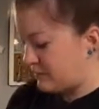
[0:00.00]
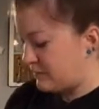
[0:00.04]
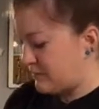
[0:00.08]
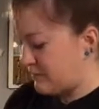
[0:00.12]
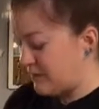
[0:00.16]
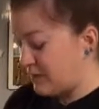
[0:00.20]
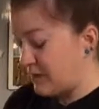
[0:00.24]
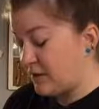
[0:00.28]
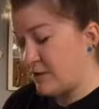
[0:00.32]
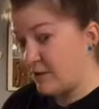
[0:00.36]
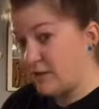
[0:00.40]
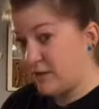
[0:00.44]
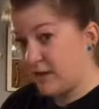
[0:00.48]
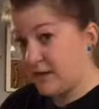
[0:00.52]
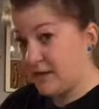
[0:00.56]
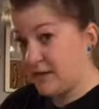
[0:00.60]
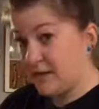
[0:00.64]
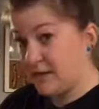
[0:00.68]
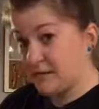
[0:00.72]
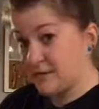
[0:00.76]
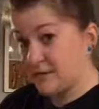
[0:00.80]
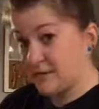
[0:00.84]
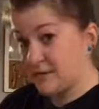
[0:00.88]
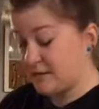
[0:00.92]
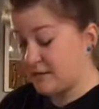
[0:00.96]
the
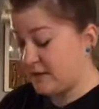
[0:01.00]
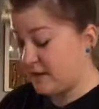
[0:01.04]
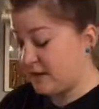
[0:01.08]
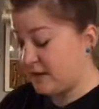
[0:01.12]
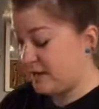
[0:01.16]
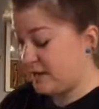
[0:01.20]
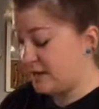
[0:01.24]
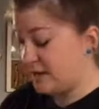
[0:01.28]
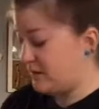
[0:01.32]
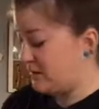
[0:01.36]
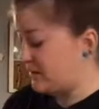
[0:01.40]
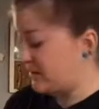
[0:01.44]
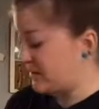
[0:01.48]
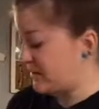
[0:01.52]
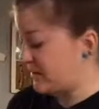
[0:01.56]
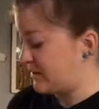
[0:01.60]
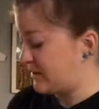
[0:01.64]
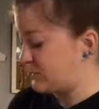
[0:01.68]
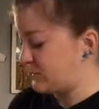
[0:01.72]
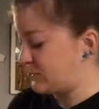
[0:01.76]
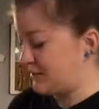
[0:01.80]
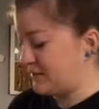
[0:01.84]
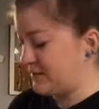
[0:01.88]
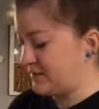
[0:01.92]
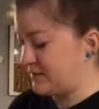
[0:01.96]
ingredients and the
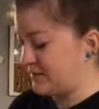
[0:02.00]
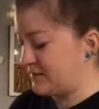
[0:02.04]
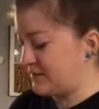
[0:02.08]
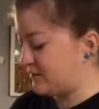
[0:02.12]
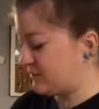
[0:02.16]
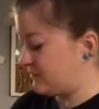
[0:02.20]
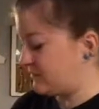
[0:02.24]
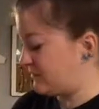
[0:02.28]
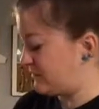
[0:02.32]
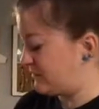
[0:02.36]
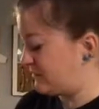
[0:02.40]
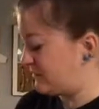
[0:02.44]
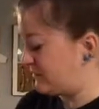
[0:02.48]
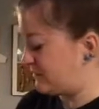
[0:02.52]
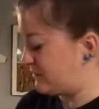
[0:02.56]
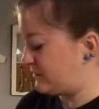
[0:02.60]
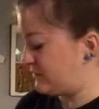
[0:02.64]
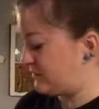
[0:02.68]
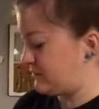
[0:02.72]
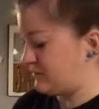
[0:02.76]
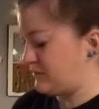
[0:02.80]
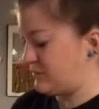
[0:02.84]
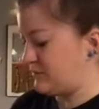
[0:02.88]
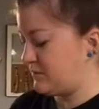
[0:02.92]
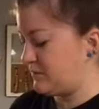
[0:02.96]
measurements
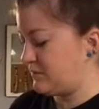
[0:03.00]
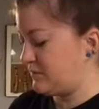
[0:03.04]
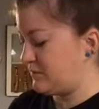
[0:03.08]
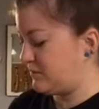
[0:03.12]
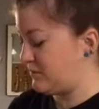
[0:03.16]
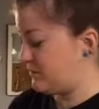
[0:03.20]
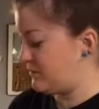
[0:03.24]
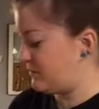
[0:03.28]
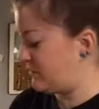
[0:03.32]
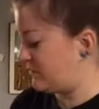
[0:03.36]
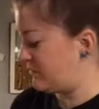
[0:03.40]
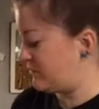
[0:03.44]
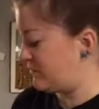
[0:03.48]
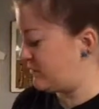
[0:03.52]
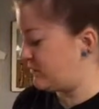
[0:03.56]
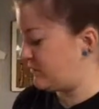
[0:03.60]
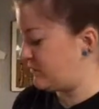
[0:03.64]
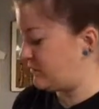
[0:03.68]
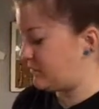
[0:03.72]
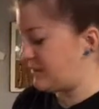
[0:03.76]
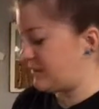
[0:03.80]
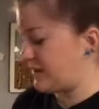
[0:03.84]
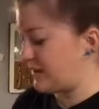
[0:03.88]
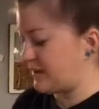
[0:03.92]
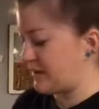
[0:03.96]

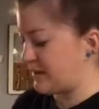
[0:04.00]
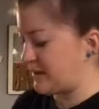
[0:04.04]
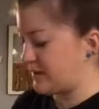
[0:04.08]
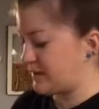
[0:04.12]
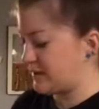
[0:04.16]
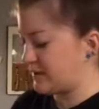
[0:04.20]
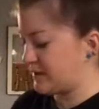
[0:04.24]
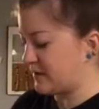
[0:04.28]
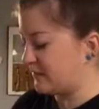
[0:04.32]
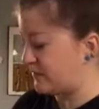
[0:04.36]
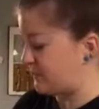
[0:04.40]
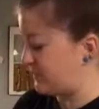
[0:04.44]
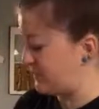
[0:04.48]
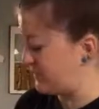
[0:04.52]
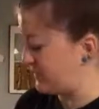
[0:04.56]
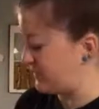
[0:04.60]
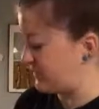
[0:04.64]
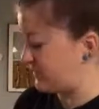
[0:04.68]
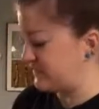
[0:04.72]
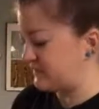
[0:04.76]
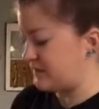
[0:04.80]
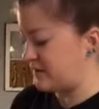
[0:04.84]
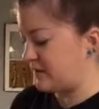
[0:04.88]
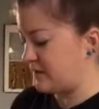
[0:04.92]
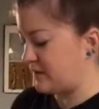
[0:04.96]
when I send over
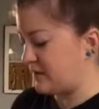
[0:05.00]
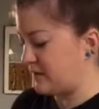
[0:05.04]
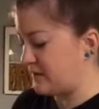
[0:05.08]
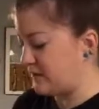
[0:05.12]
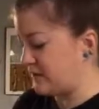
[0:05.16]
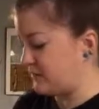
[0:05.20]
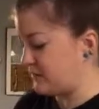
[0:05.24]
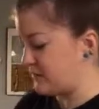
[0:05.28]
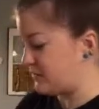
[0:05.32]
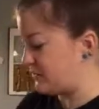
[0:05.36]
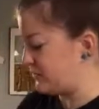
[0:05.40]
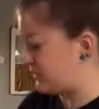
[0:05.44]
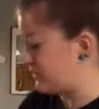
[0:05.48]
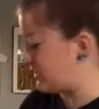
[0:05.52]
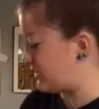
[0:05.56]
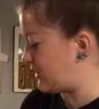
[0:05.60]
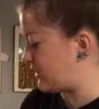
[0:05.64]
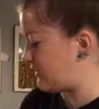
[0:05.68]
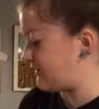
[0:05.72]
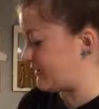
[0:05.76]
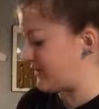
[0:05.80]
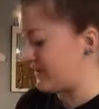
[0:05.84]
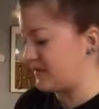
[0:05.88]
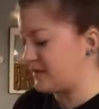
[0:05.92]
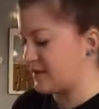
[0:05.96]
this video to our
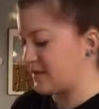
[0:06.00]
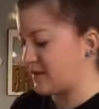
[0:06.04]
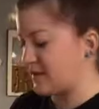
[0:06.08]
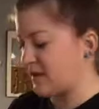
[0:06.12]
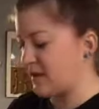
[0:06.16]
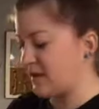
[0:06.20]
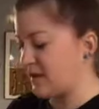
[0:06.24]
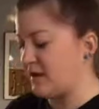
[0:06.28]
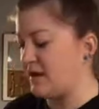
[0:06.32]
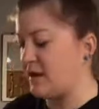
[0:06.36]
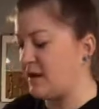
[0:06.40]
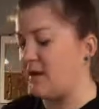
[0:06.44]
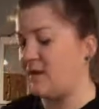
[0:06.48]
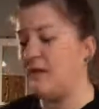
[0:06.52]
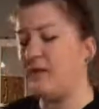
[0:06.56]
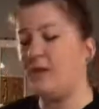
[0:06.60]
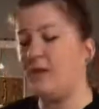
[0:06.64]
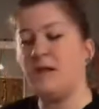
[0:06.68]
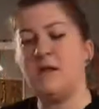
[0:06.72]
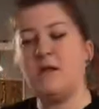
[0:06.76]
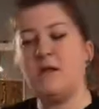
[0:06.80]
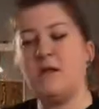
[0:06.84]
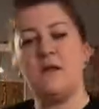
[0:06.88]
friends at KDL